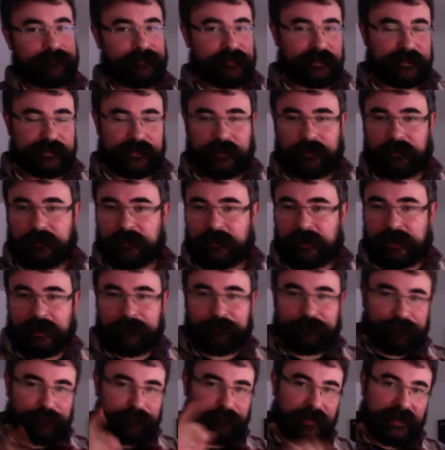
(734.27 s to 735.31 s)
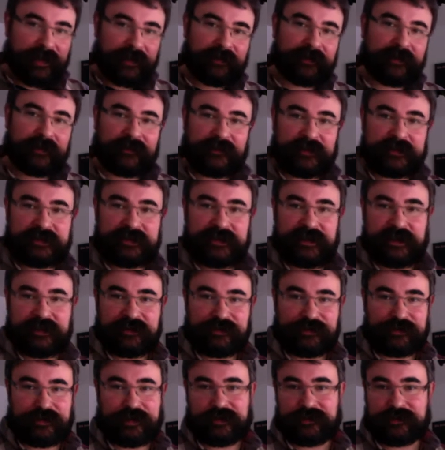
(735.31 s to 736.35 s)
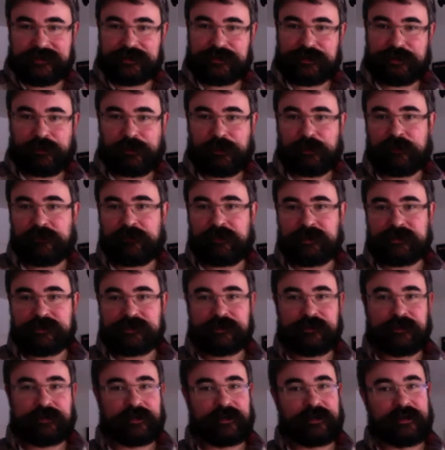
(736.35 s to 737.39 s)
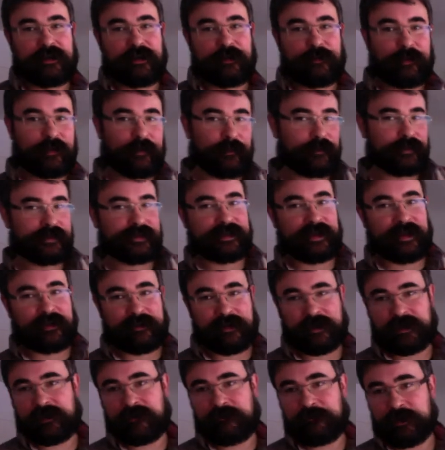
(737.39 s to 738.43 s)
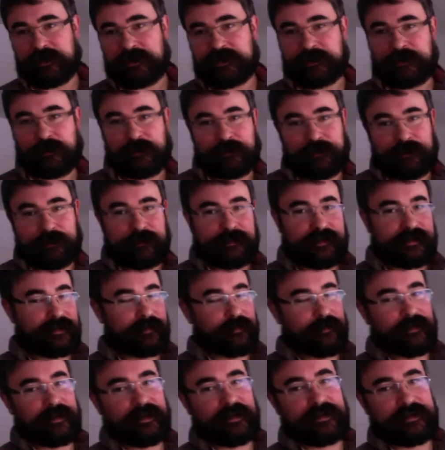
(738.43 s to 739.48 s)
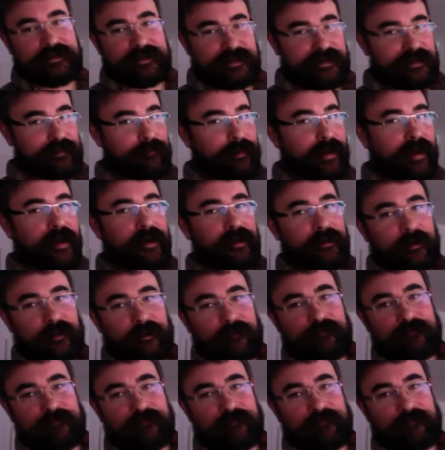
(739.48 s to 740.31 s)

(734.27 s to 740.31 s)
So I'm pedaling the D and trying to solo over it so you can hear what it would sound like if my soloist was still thinking C minor.